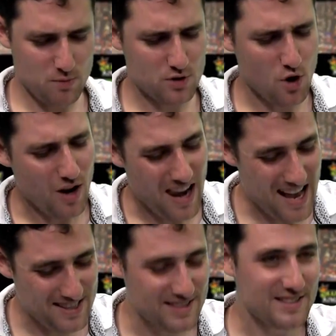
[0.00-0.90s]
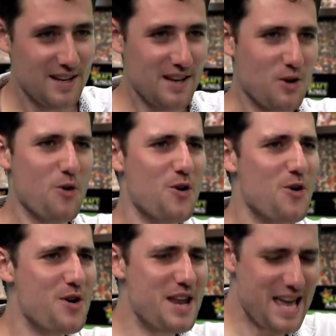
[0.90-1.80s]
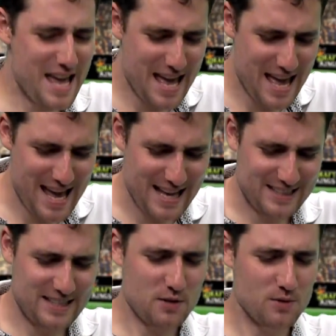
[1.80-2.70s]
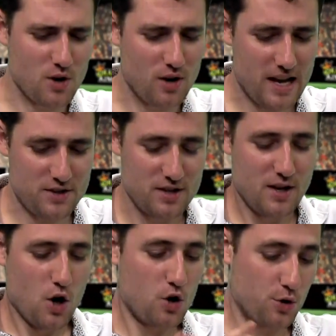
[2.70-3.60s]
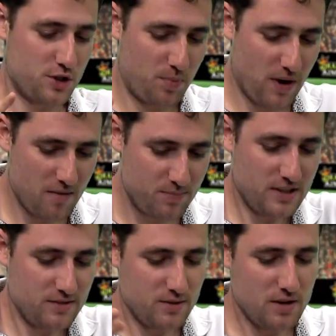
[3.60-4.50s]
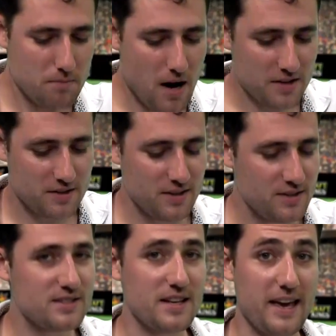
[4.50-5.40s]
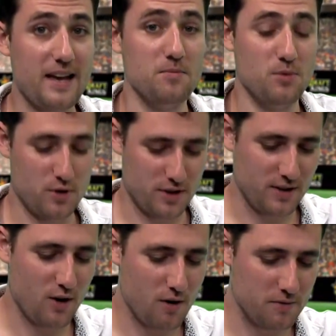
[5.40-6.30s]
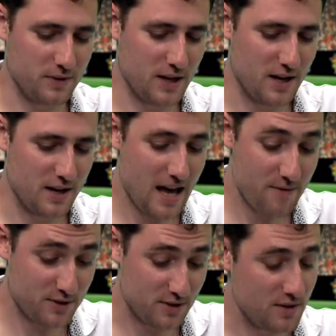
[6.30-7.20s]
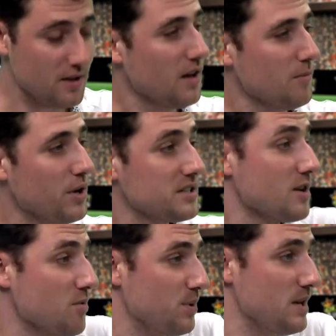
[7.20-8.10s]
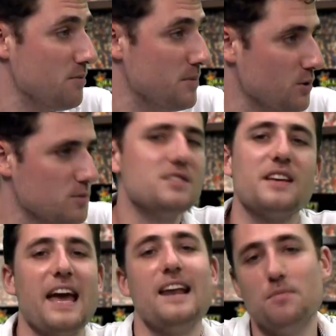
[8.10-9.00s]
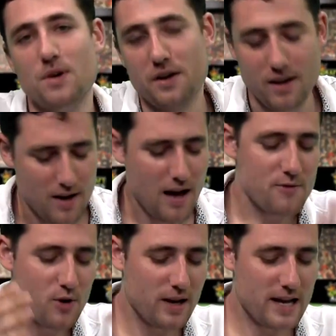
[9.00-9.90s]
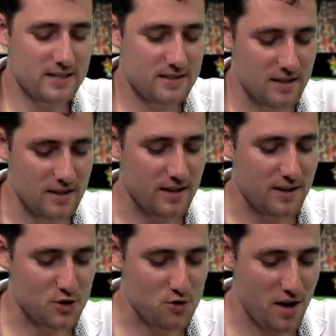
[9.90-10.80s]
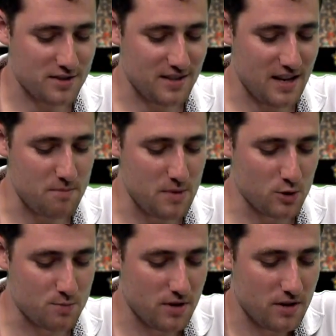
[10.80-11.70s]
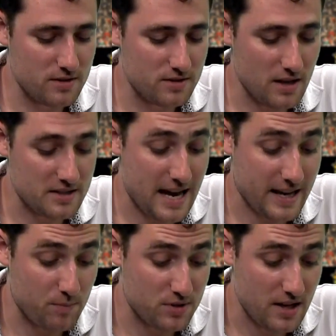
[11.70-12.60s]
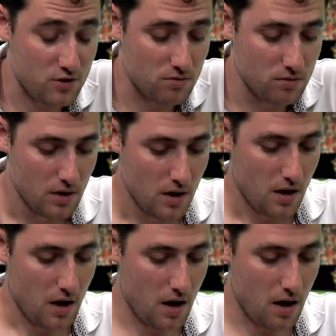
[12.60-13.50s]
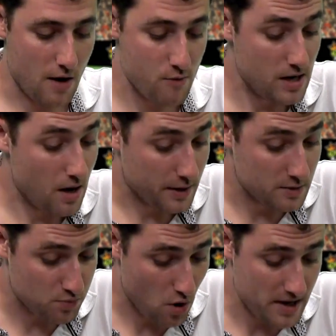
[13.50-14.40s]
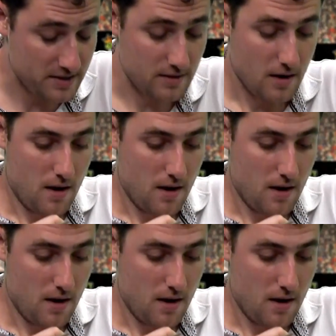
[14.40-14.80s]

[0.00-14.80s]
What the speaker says: one's got less cojones. This one's got less chutzpah, but Martin Stekelenburg of Everton, because I don't believe in Stekelenburg. I've got less trust in Middlesbrough's attacking potential. I really like his price.